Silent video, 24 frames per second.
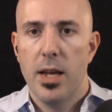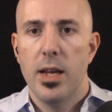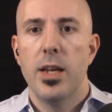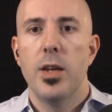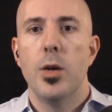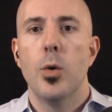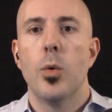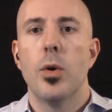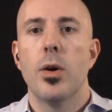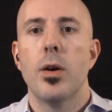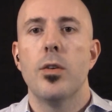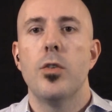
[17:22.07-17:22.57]

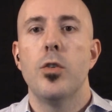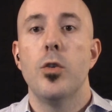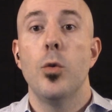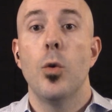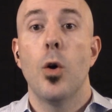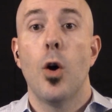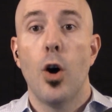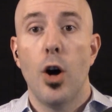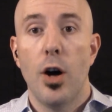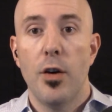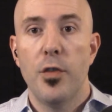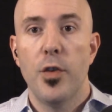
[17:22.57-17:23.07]
You want to do
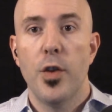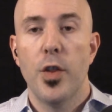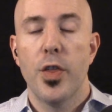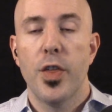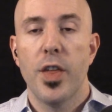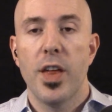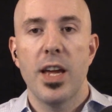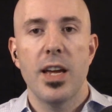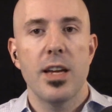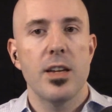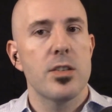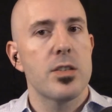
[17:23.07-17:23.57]
awful
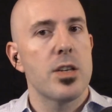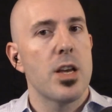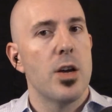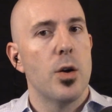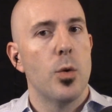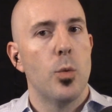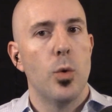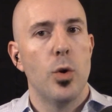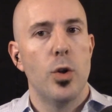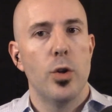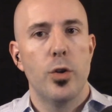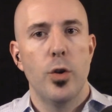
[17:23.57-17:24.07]
things?
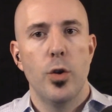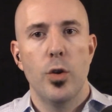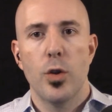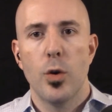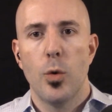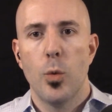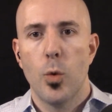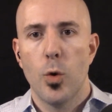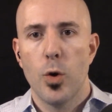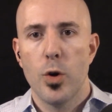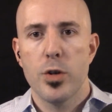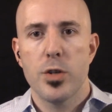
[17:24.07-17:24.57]
We'll do the
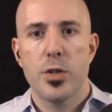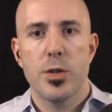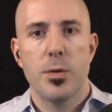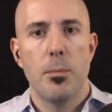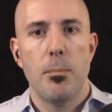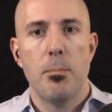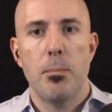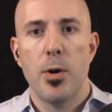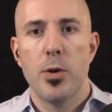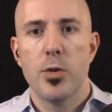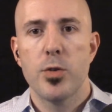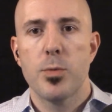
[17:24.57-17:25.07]
worst,
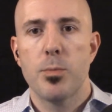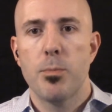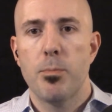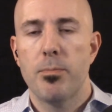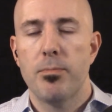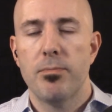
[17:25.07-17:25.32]
most